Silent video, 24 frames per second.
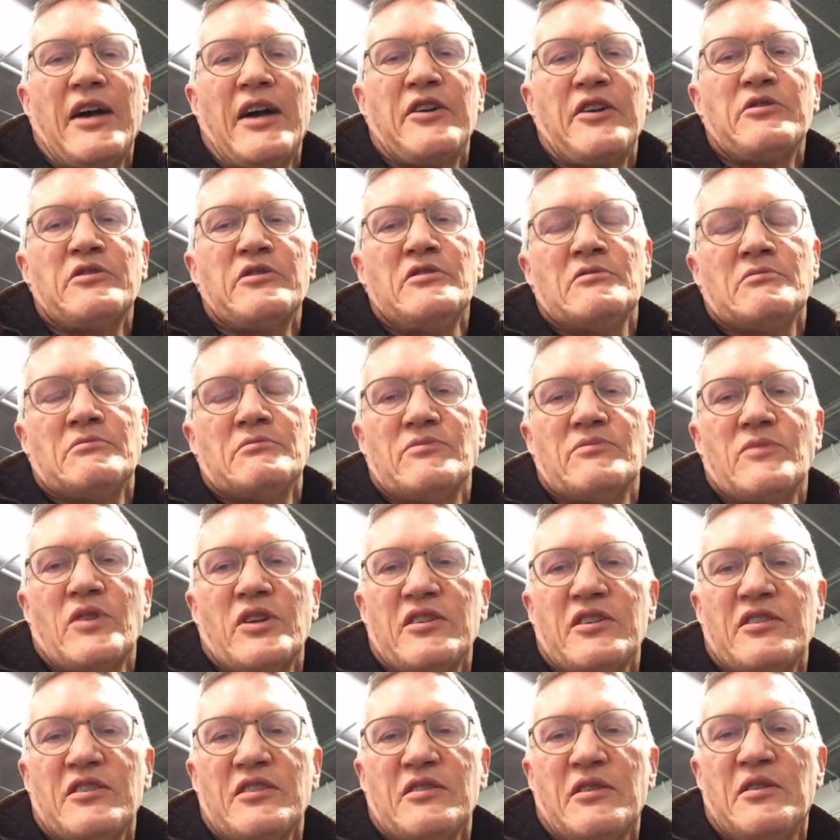I don't
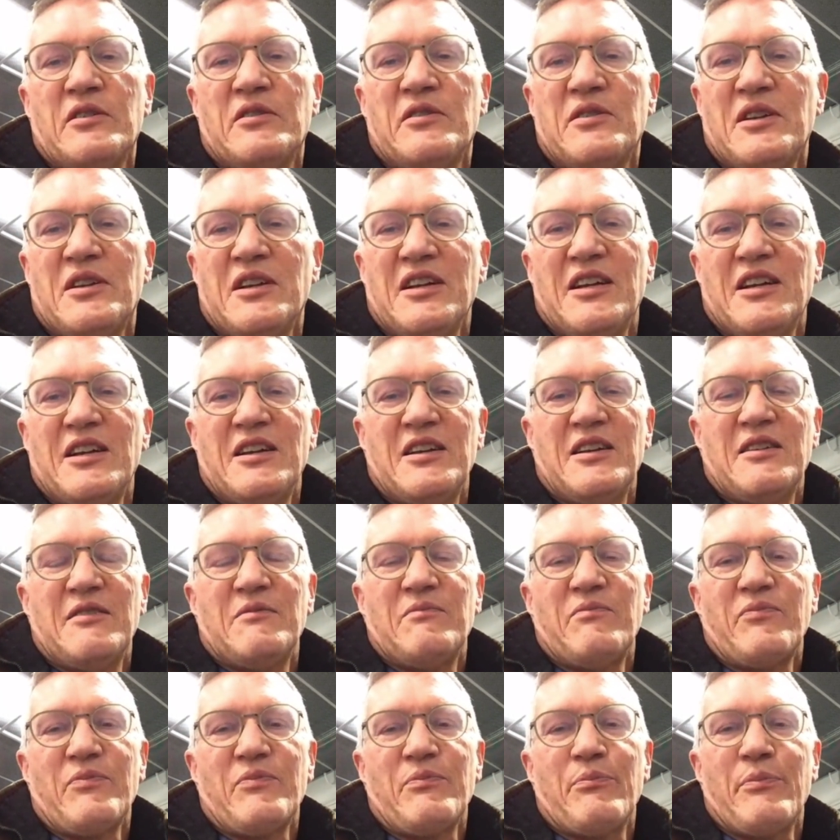know.
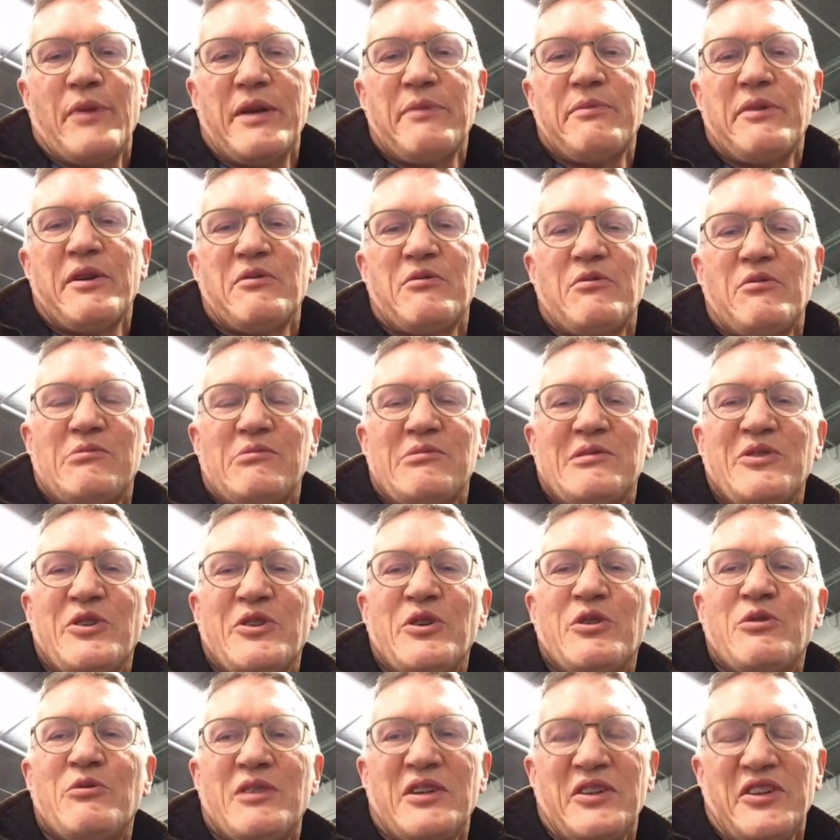Maybe we will
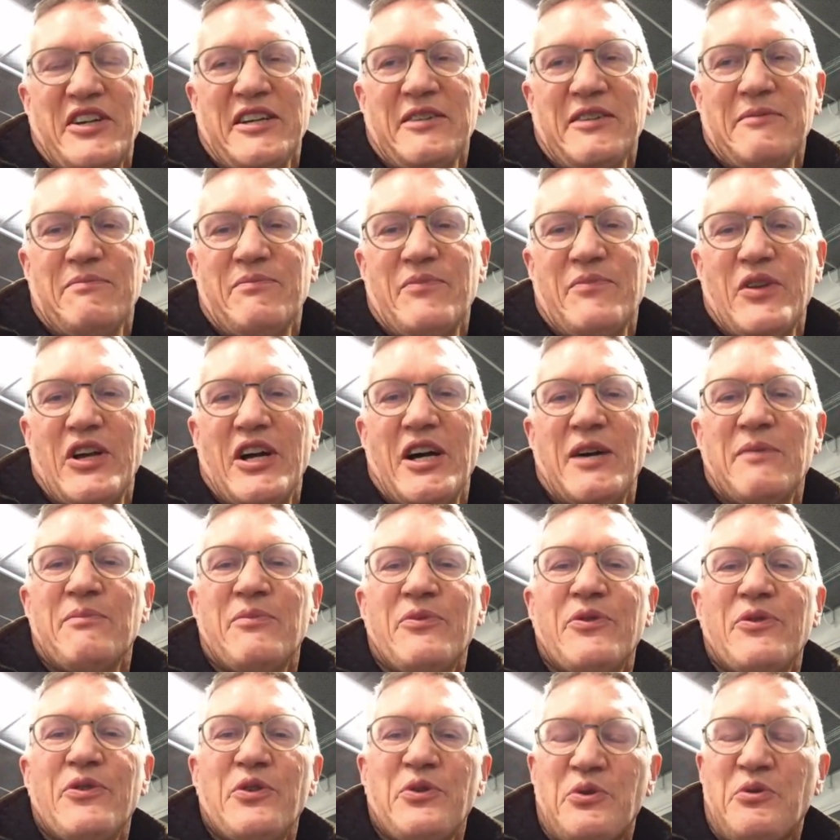know one day.
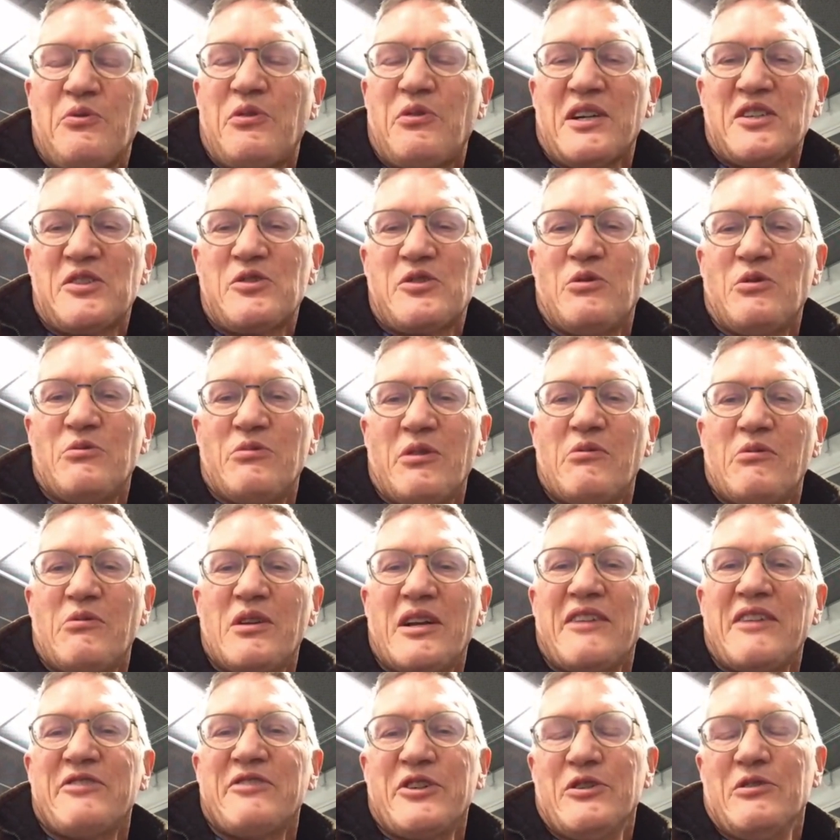I'm not quite sure we
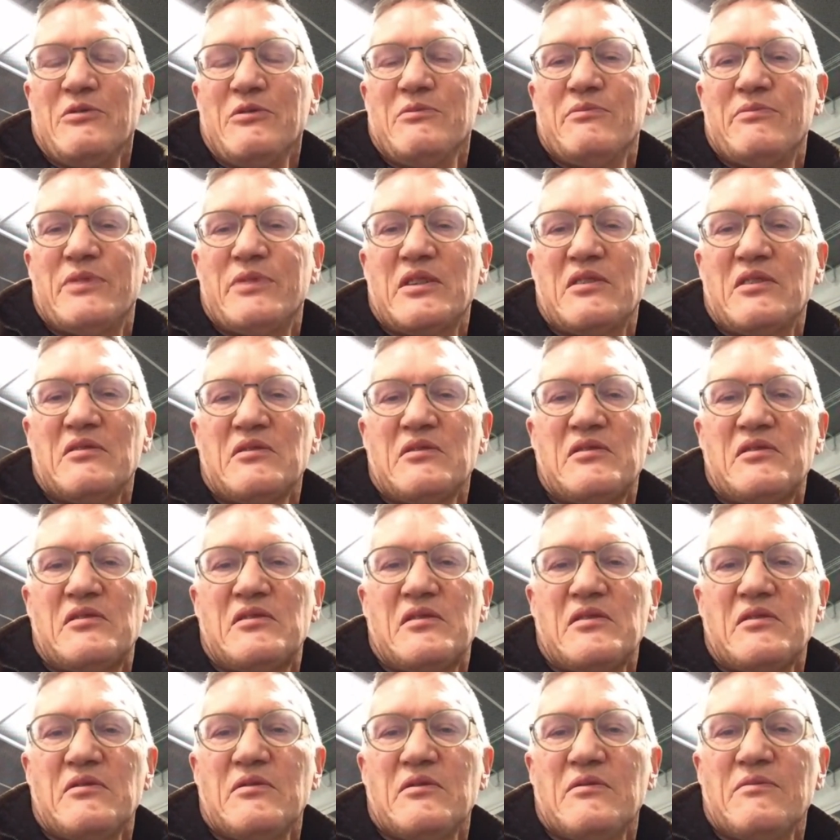will ever know,
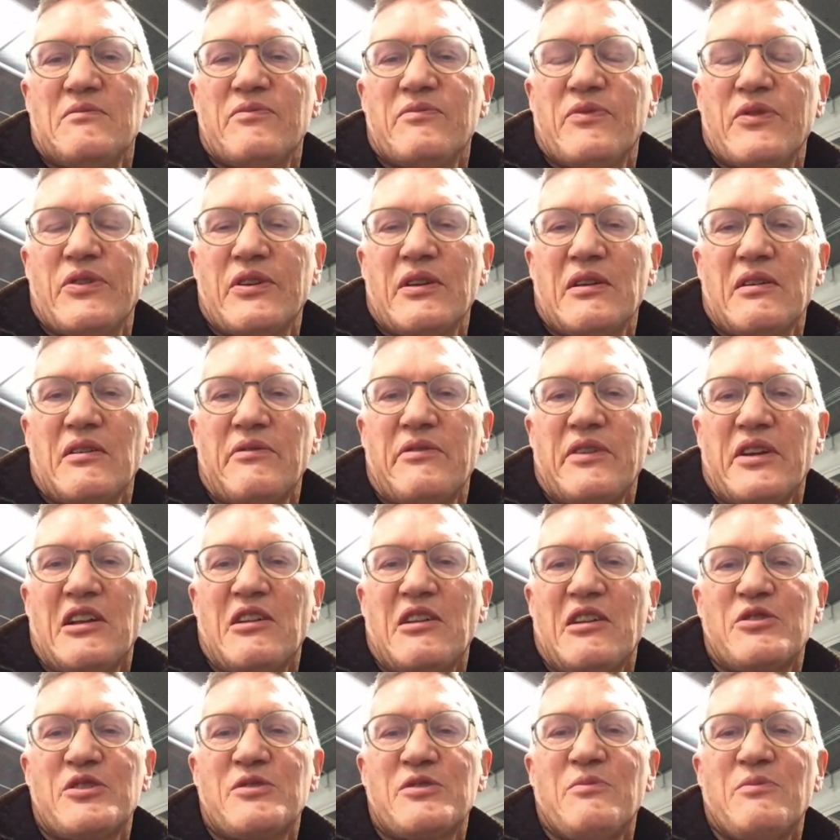because I think
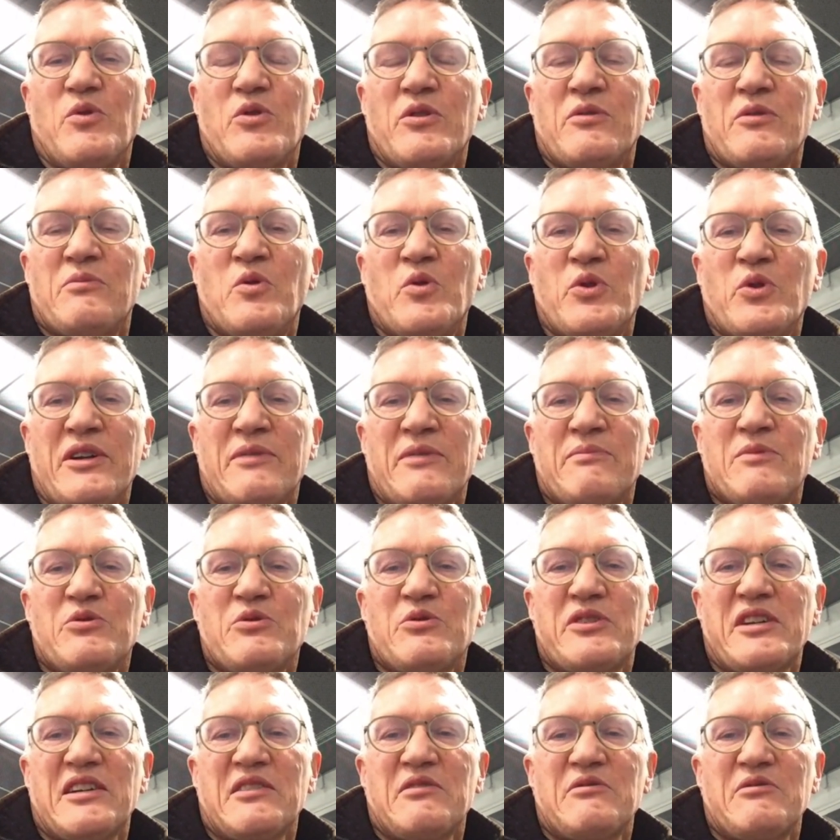it looks more and more that
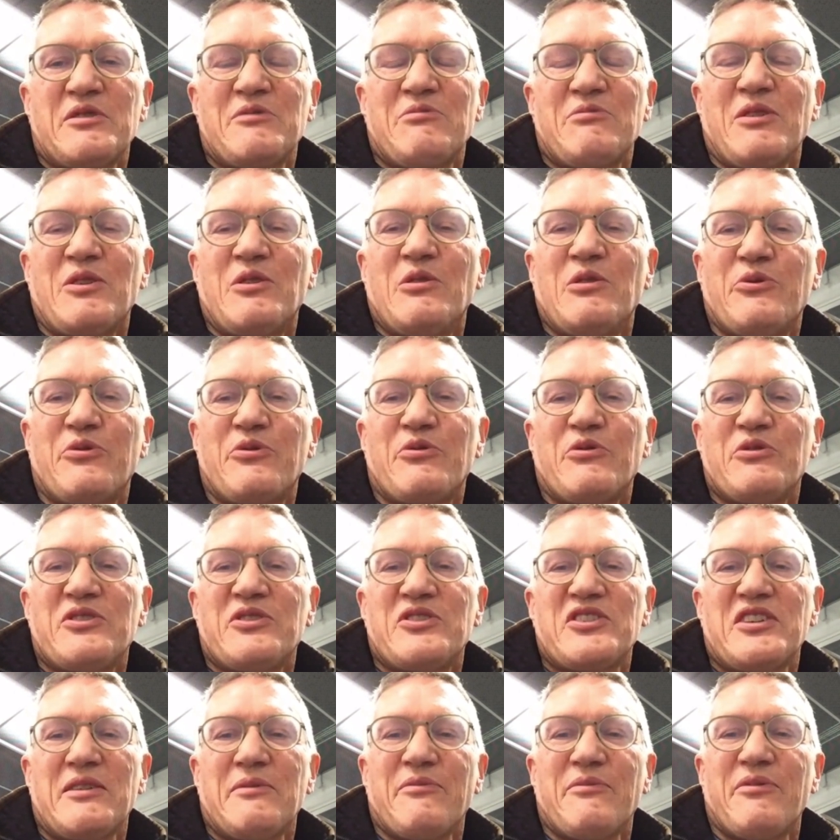most countries will go through
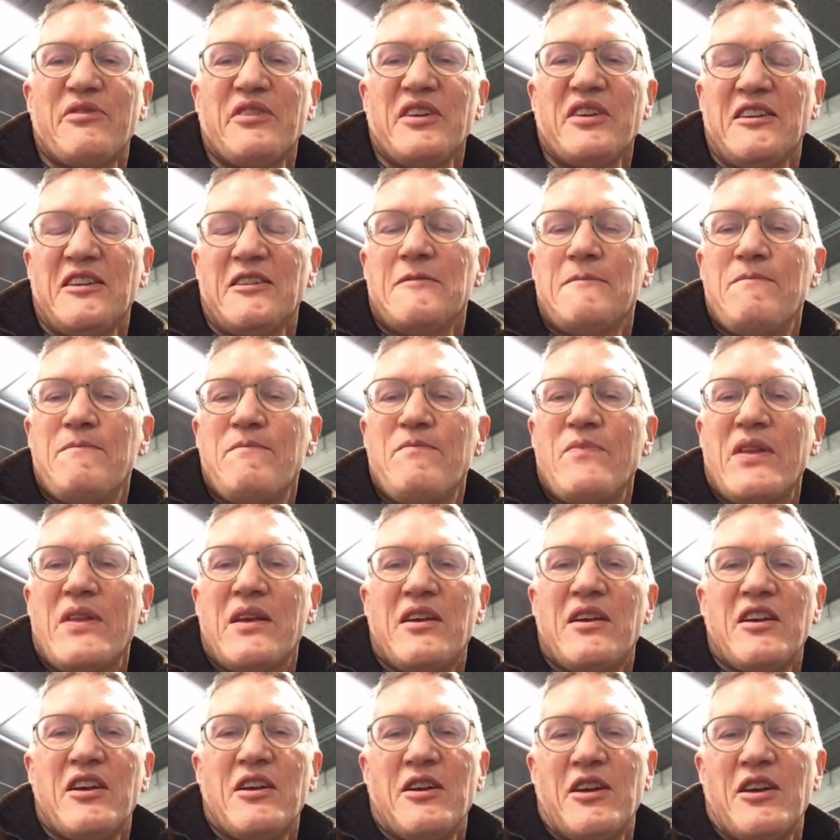the same thing,
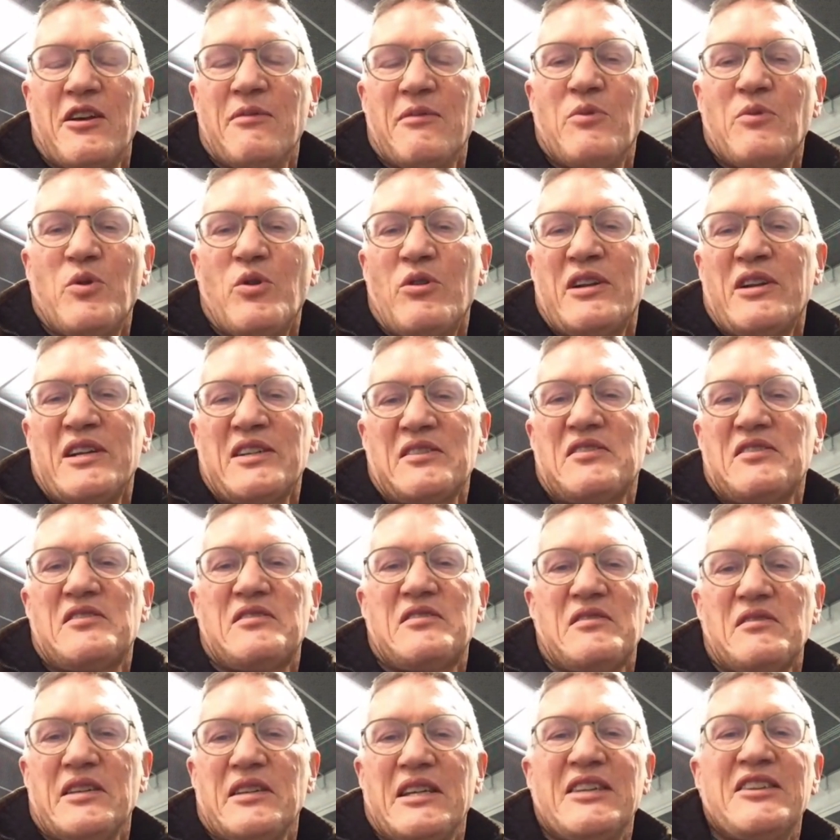more or
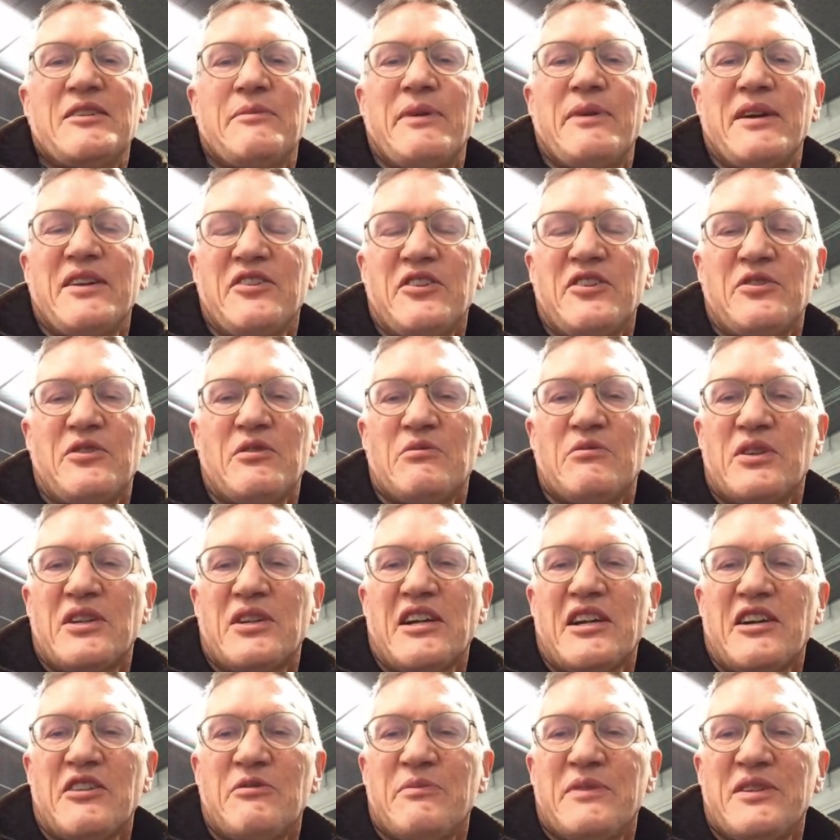less independent of
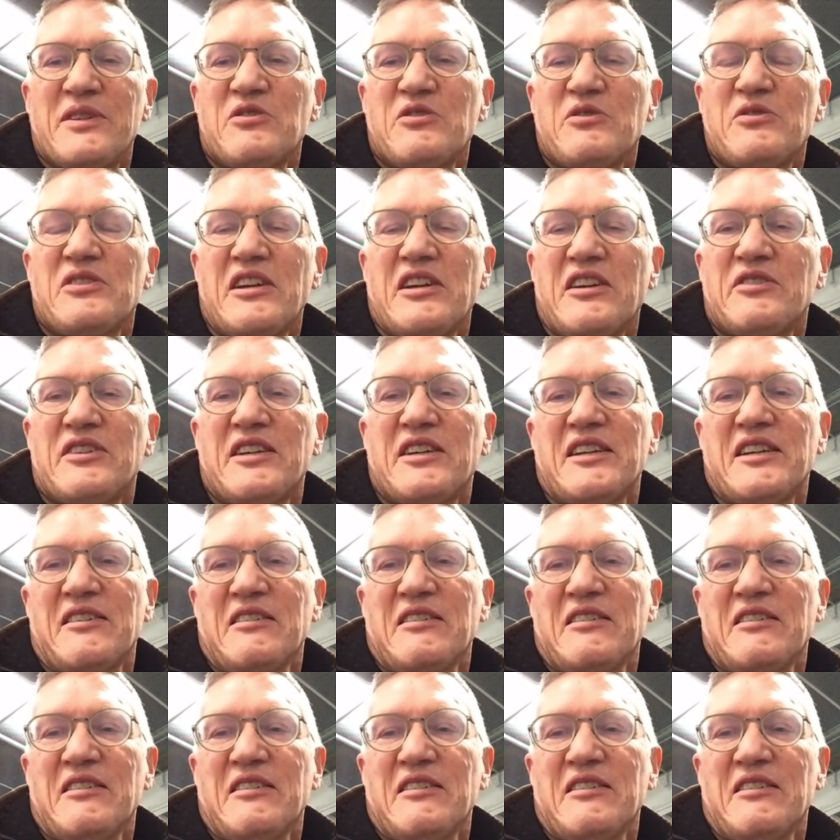what kind of measures they are